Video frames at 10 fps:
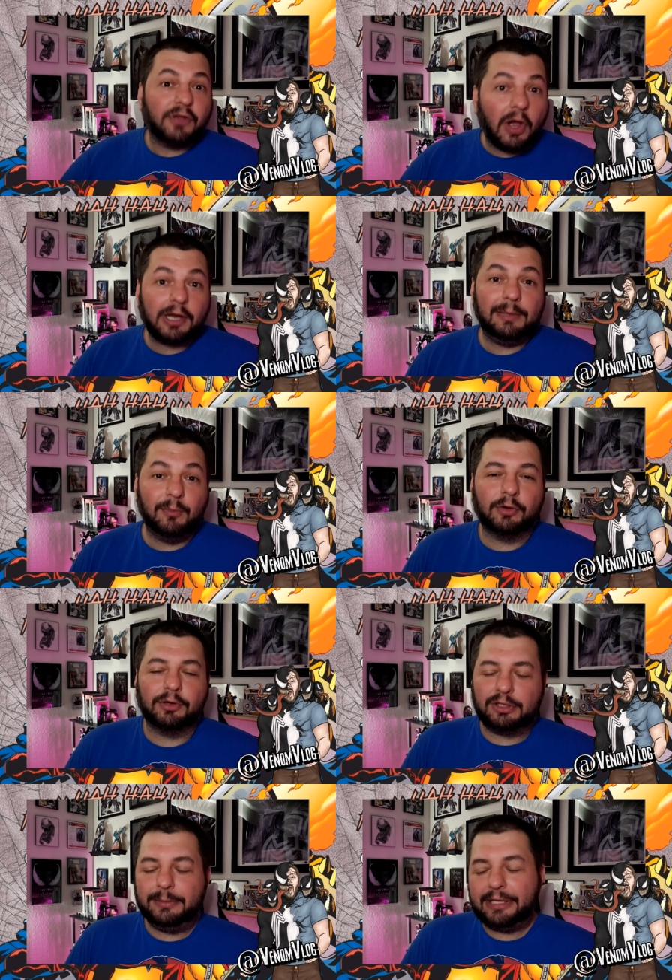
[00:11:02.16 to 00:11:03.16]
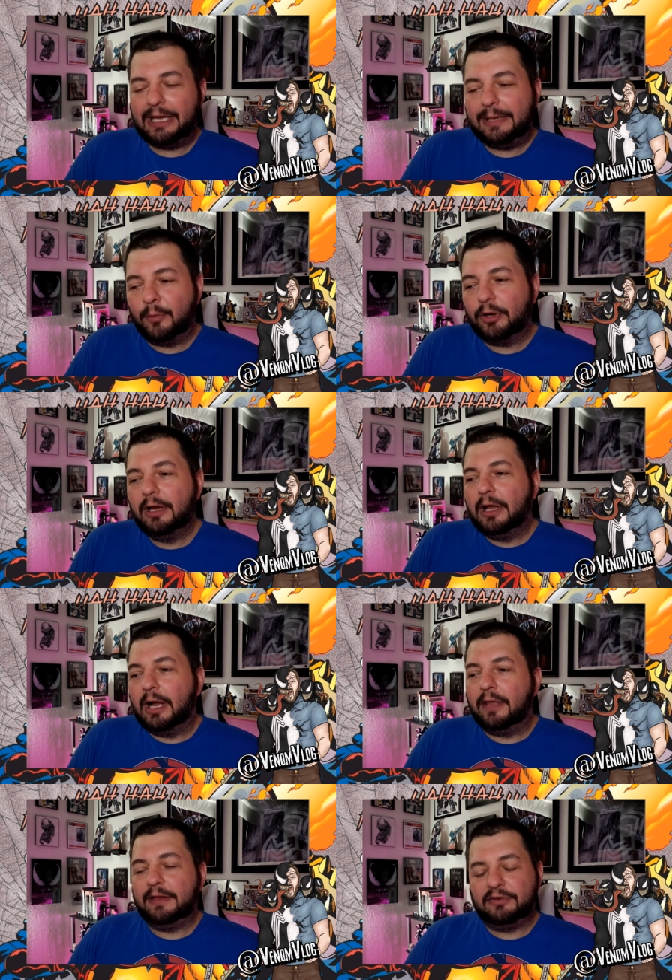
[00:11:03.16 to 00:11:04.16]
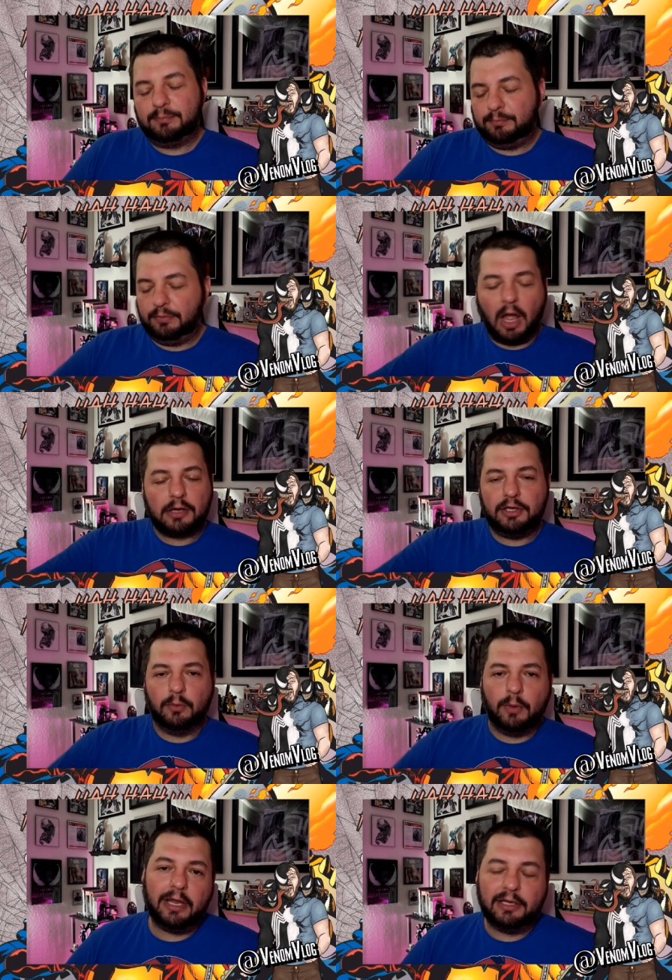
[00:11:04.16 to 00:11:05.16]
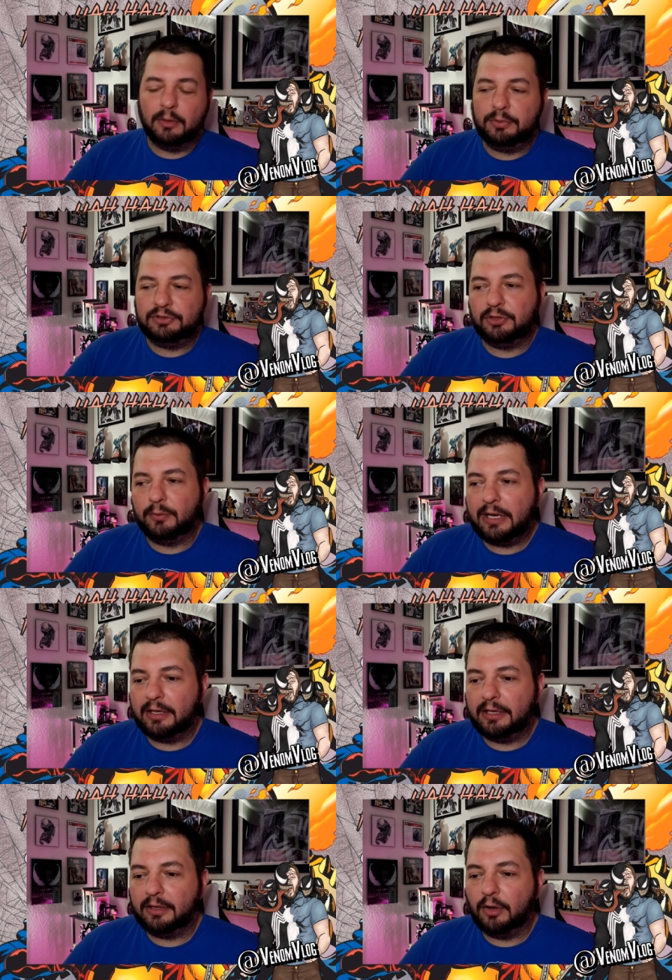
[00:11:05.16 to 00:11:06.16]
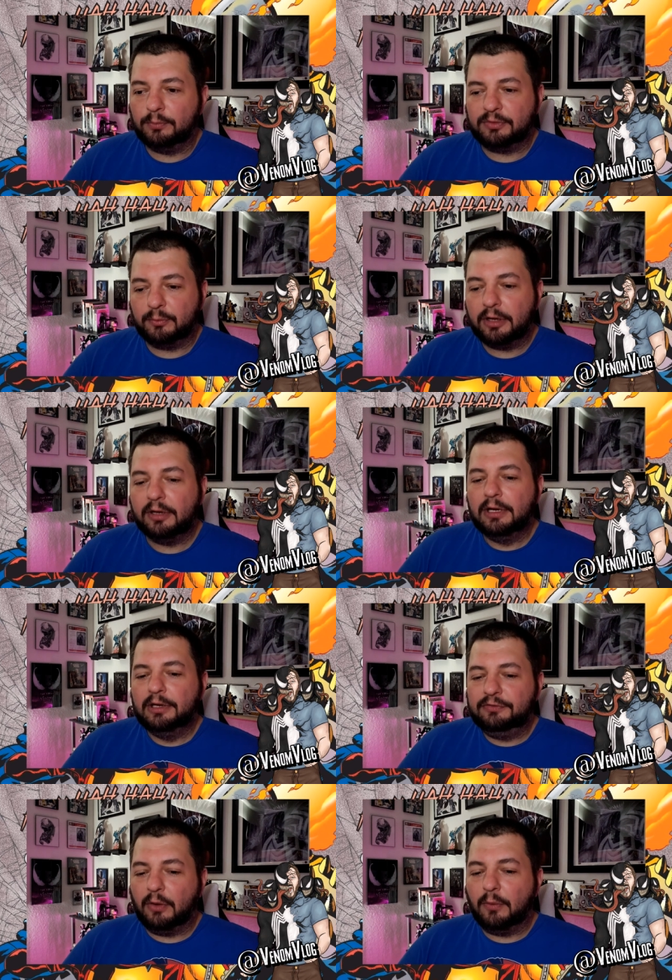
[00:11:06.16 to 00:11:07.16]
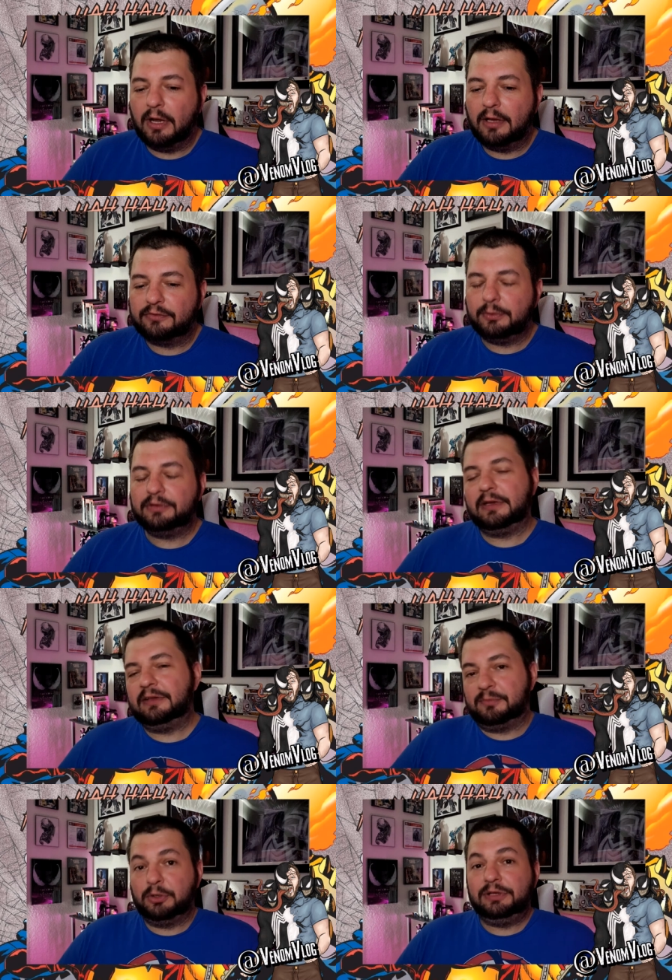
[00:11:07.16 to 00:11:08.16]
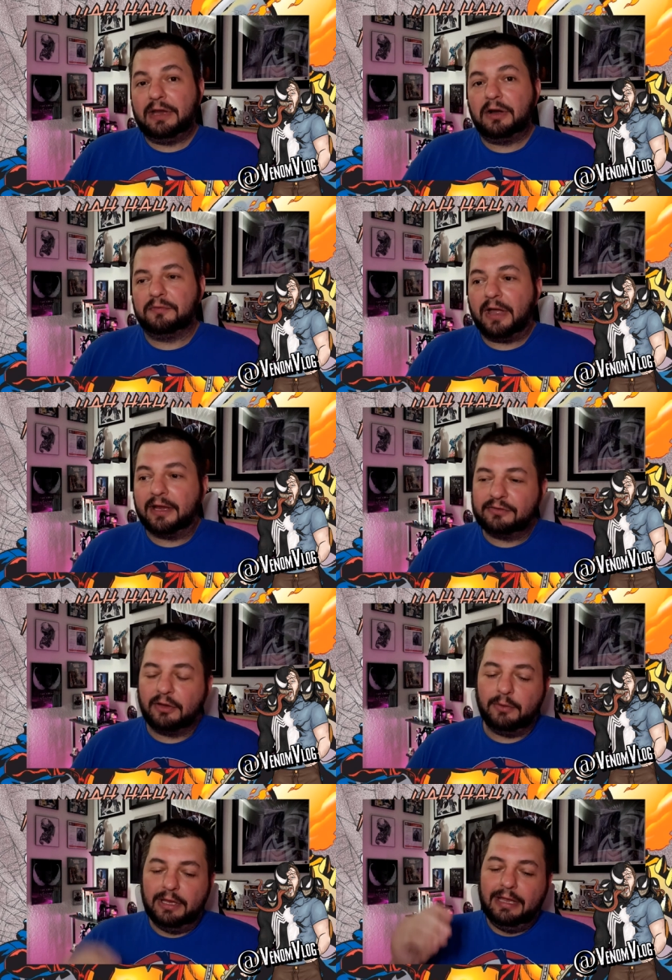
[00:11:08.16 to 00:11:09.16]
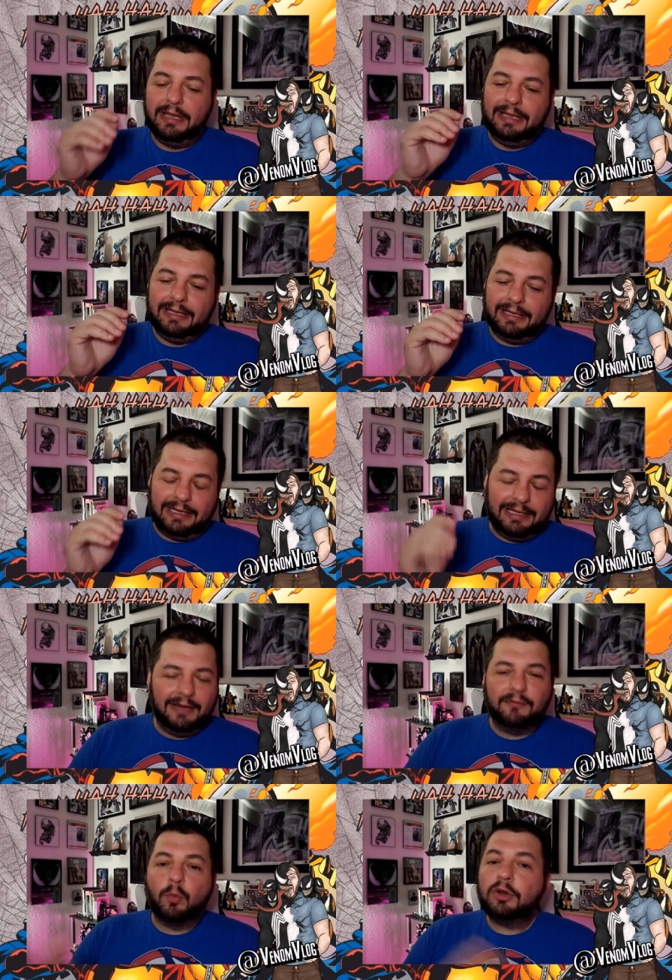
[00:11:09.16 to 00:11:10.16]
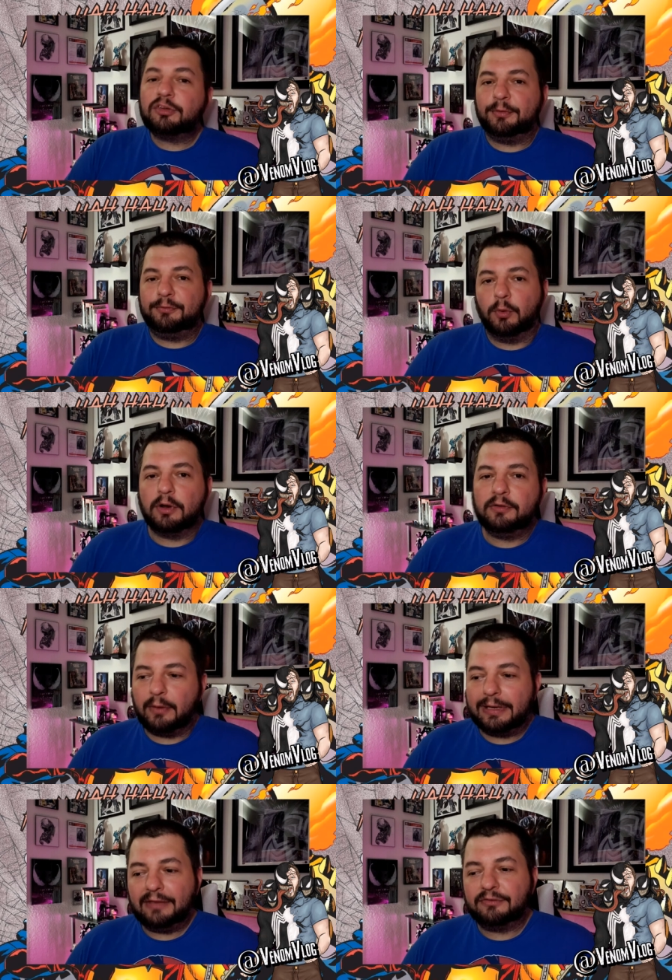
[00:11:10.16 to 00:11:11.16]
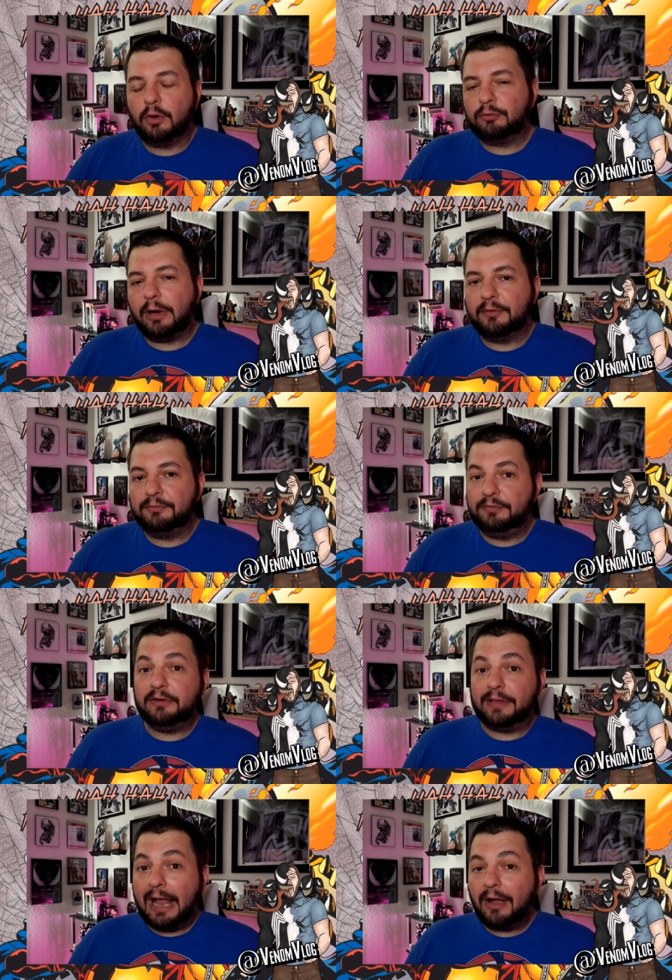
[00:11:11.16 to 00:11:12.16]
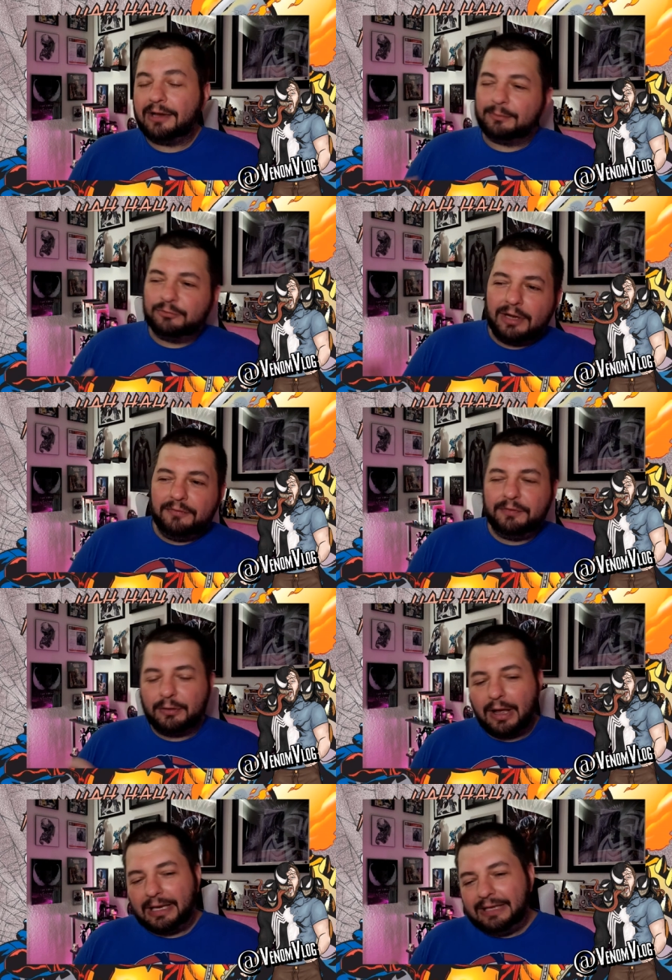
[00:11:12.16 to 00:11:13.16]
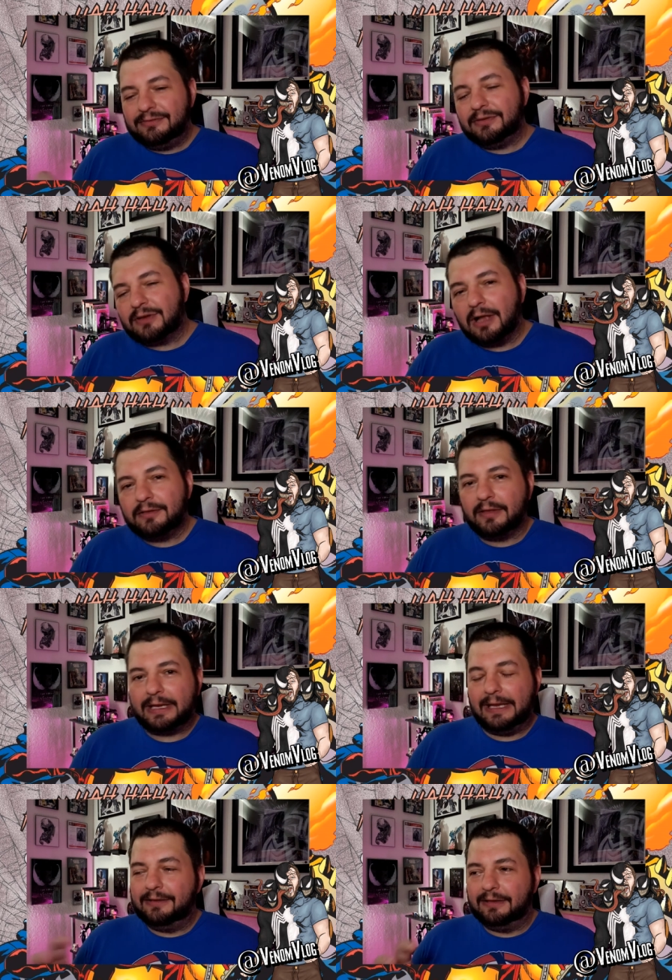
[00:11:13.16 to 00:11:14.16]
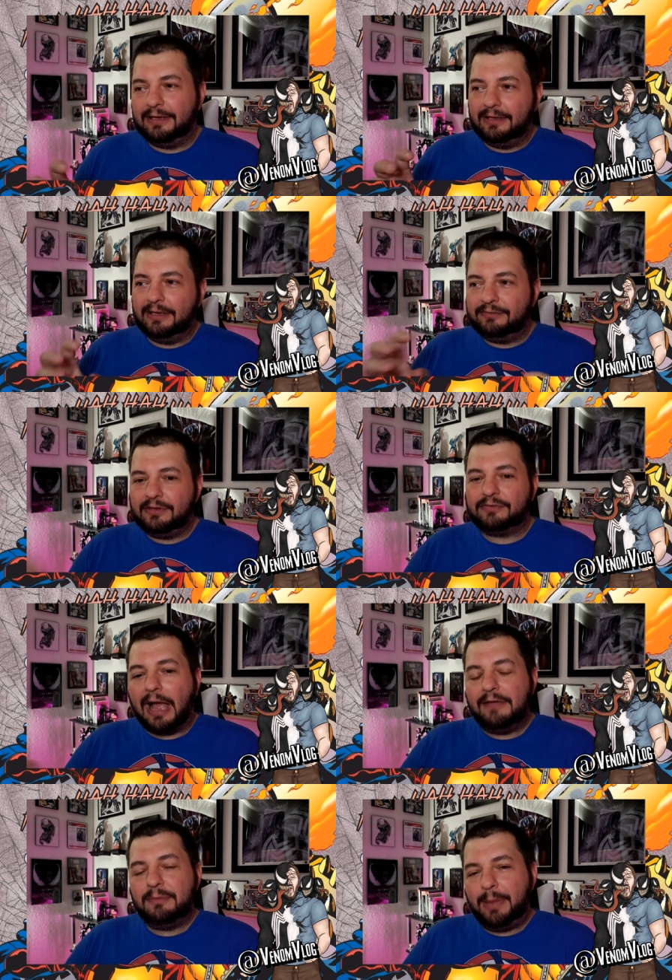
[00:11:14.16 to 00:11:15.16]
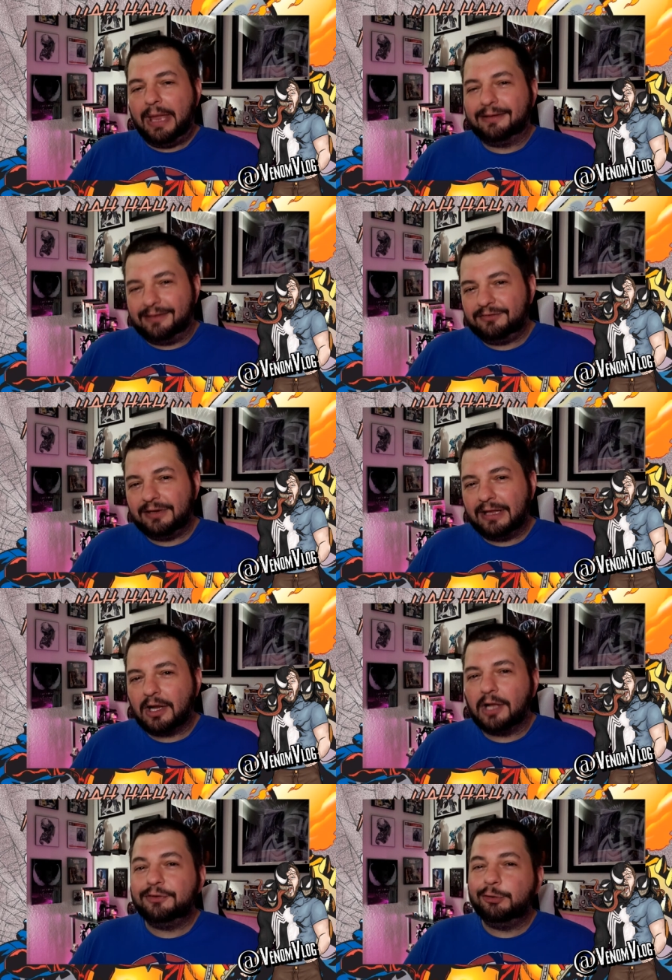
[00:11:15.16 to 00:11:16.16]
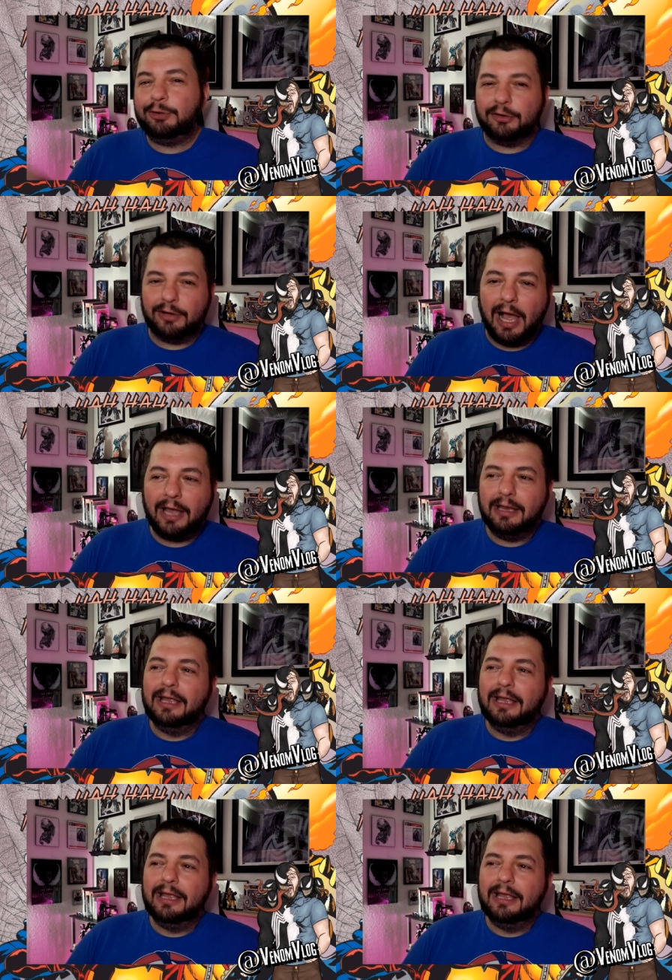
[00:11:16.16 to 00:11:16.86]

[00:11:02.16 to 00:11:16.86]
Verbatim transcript: talk anymore or communicate anymore. Uh, they just lock you away, you know, put you away in a, in a home somewhere. So uh, so it's it's pretty terrifying. So it never worked before, so I guess Ghost Rider figured that out because I'm trying to figure out is this con like is, is this Ivan paying attention to that continuity or not?